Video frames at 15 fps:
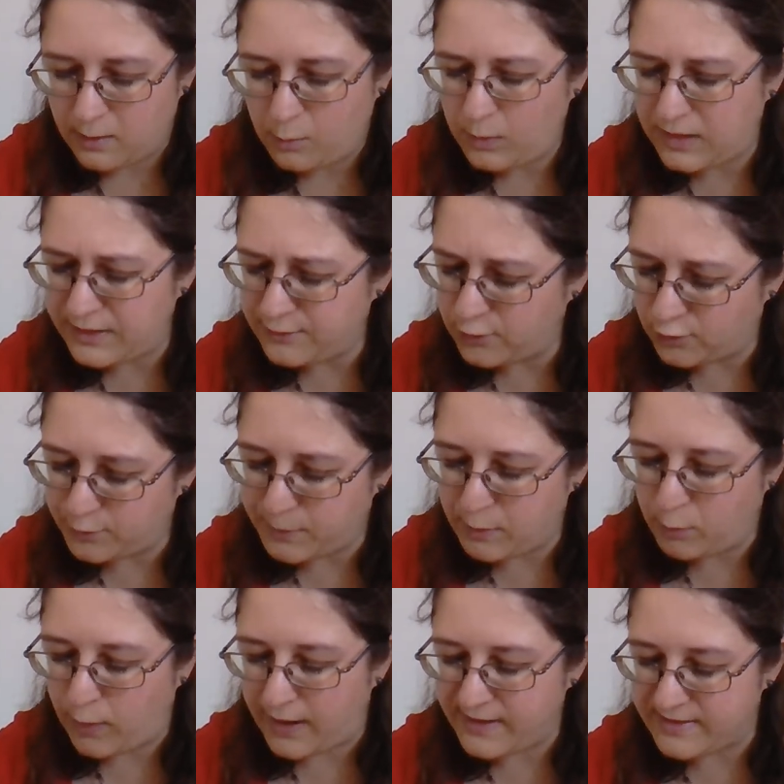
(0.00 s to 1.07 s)
will it not be
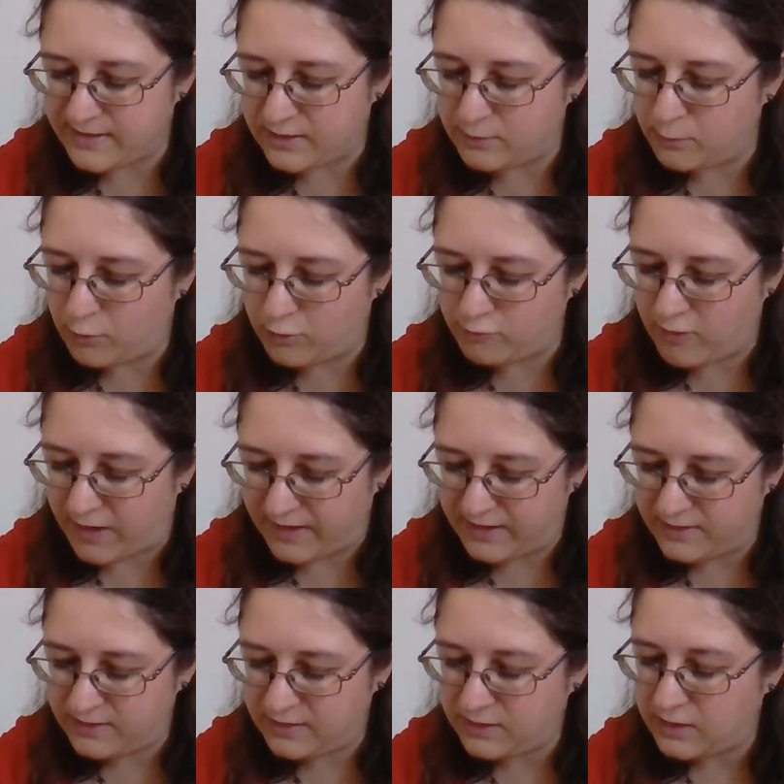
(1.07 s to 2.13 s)
wiser and more
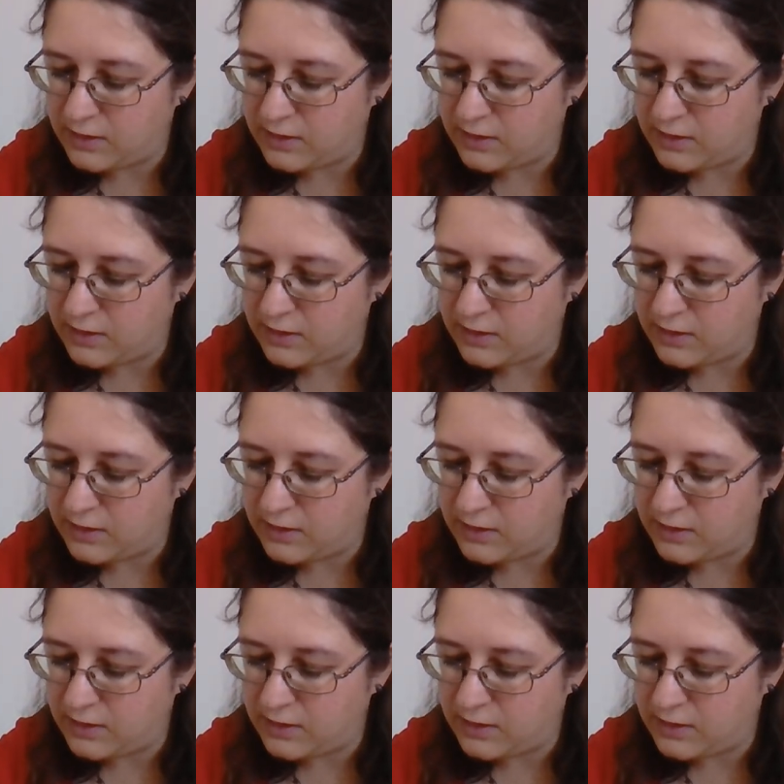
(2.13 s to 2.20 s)
right